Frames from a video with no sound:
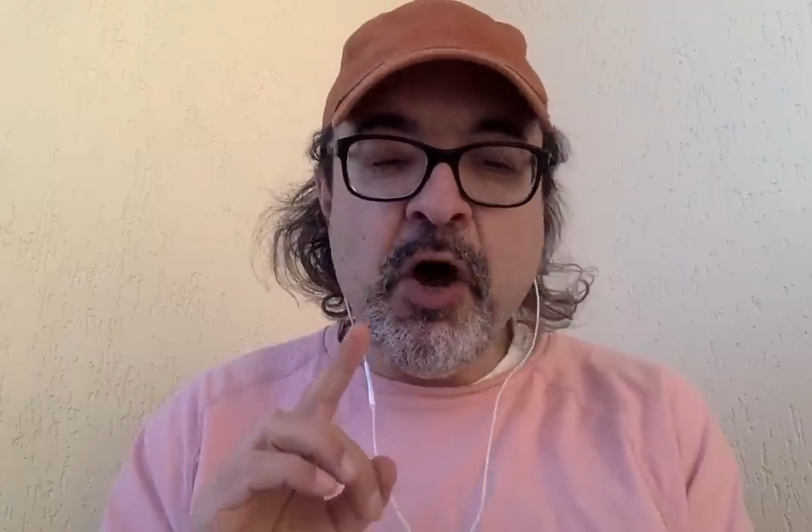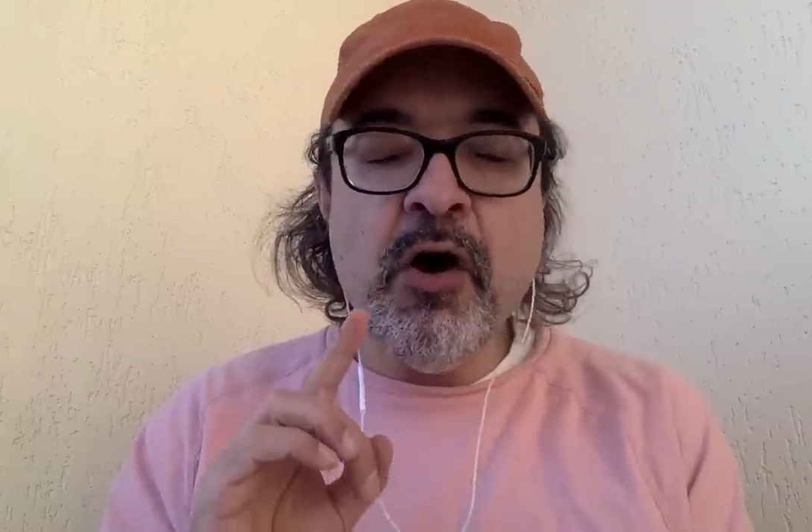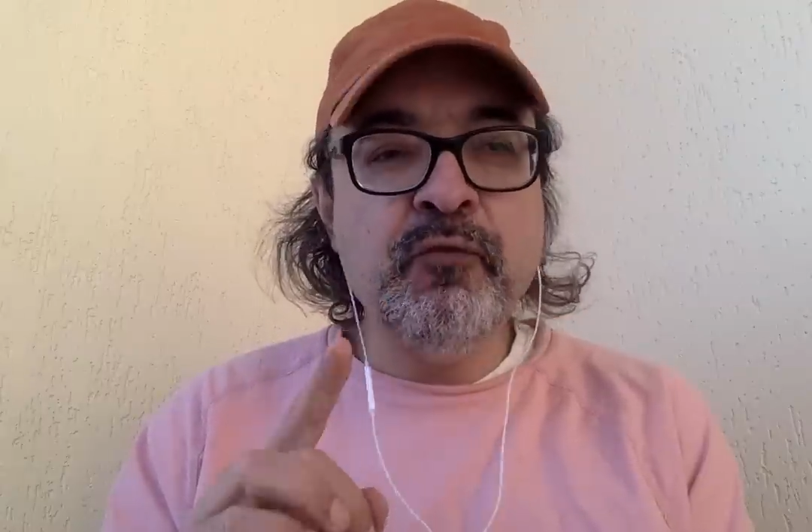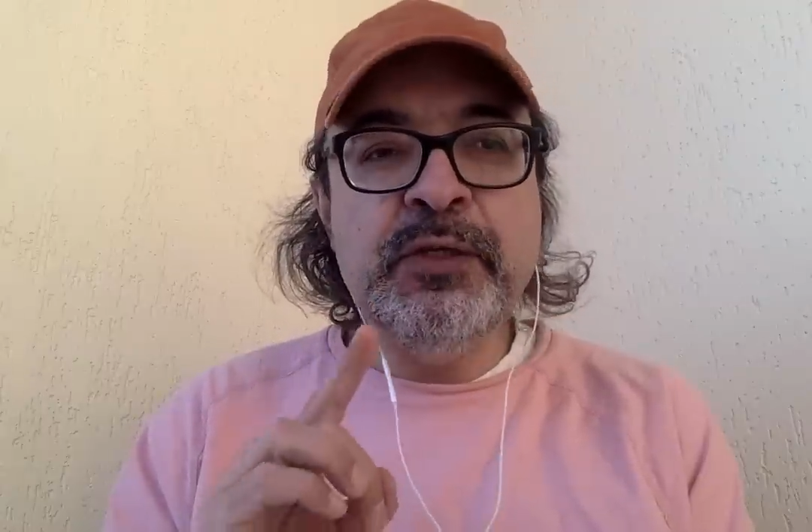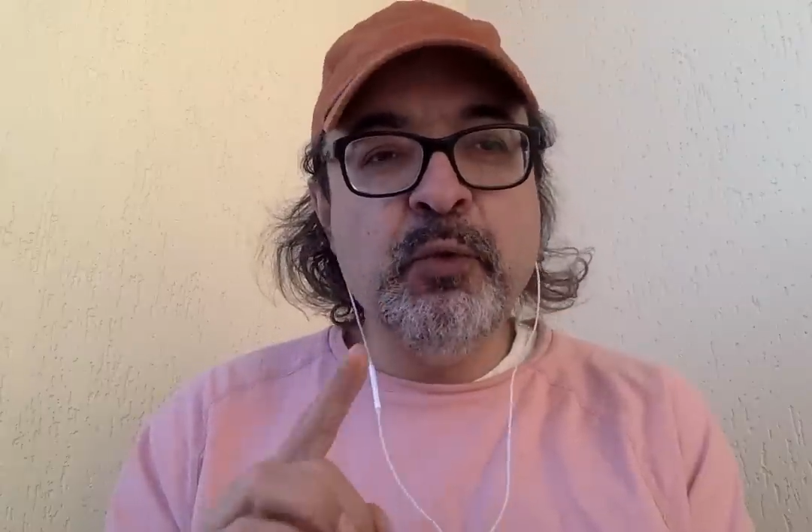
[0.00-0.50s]

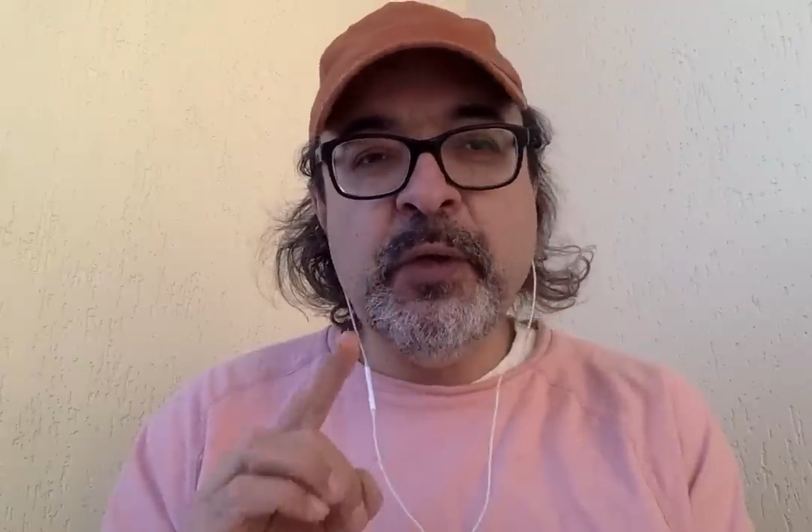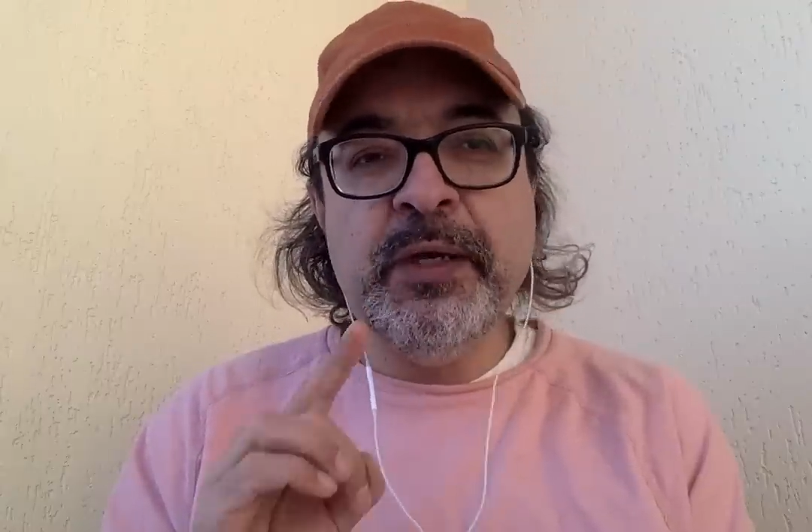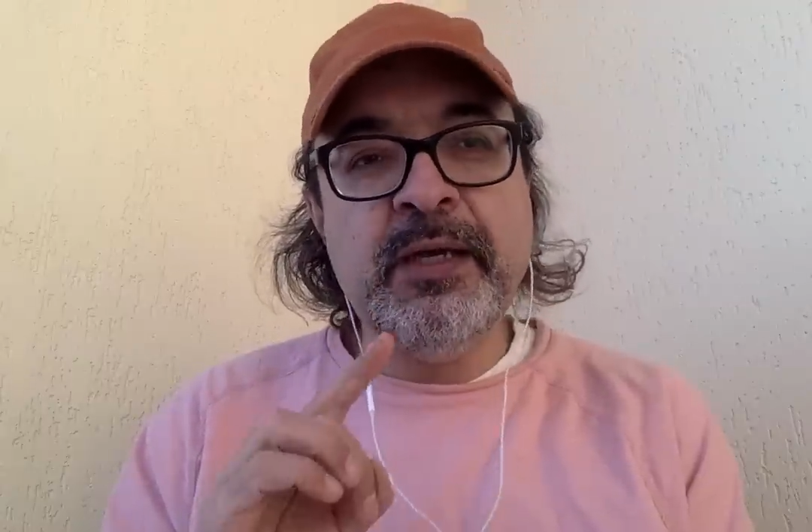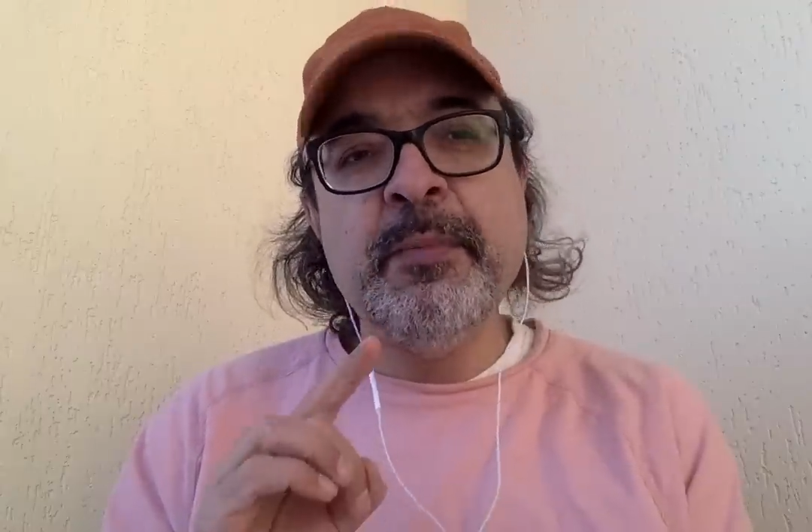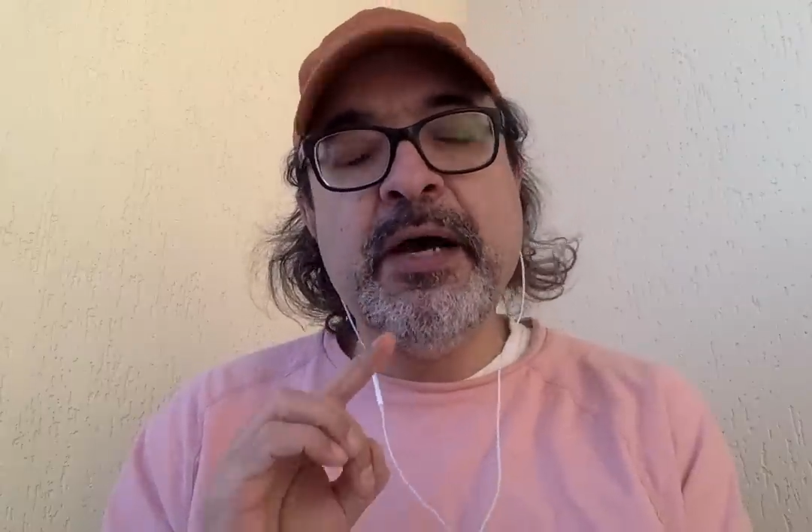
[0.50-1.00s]
awfully
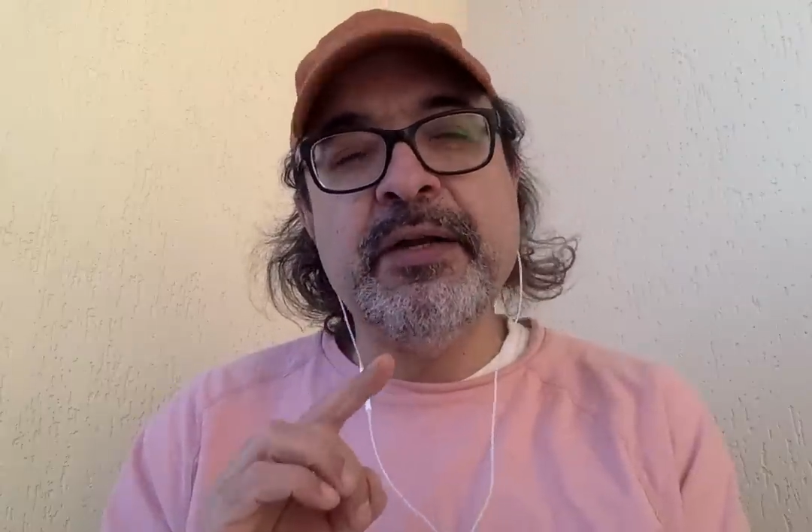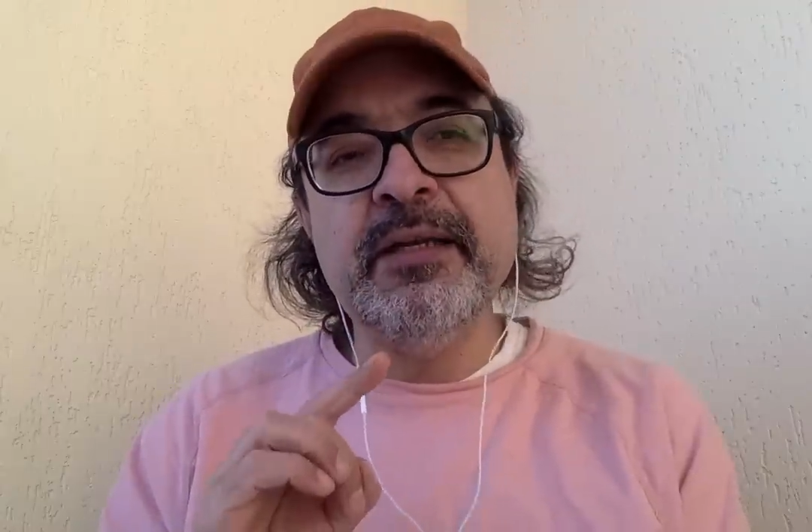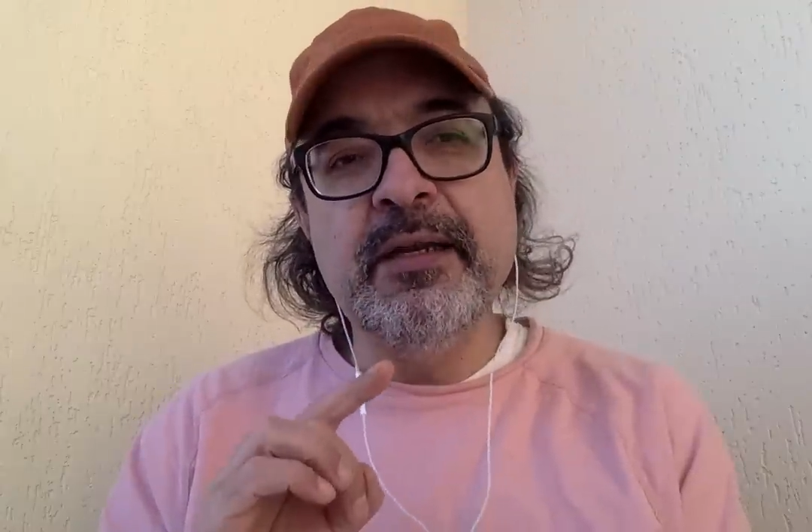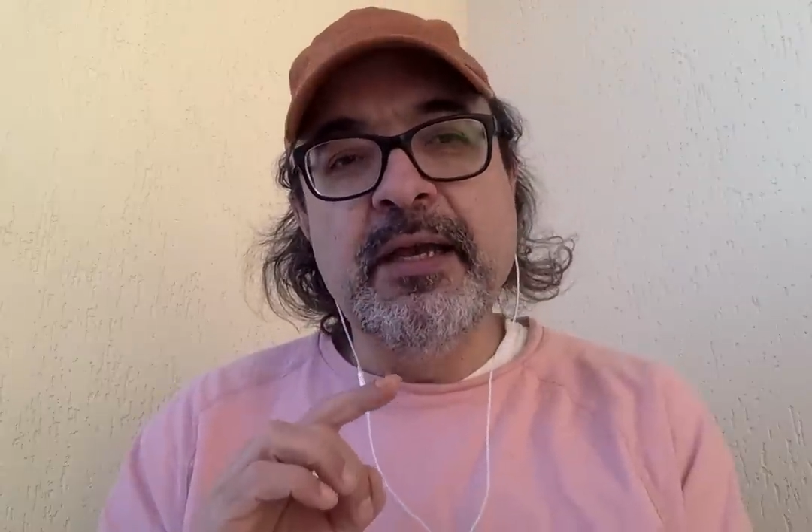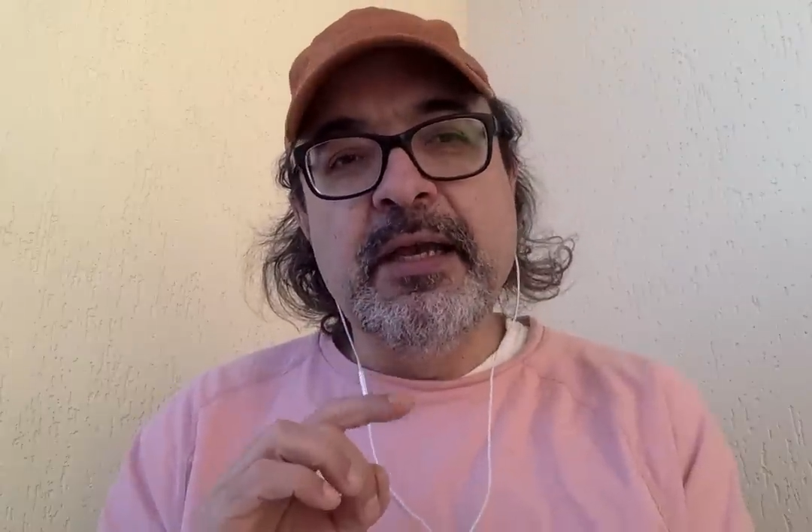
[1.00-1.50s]
quick about it,